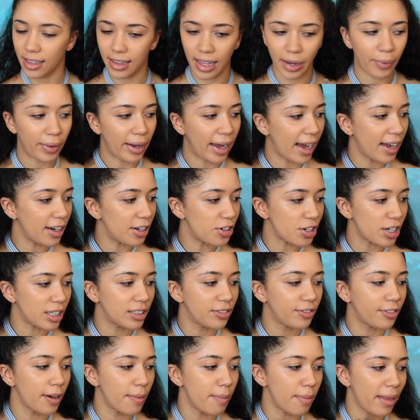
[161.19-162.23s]
that we got
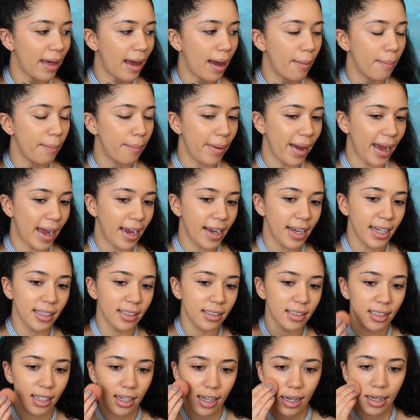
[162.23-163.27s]
just from that base.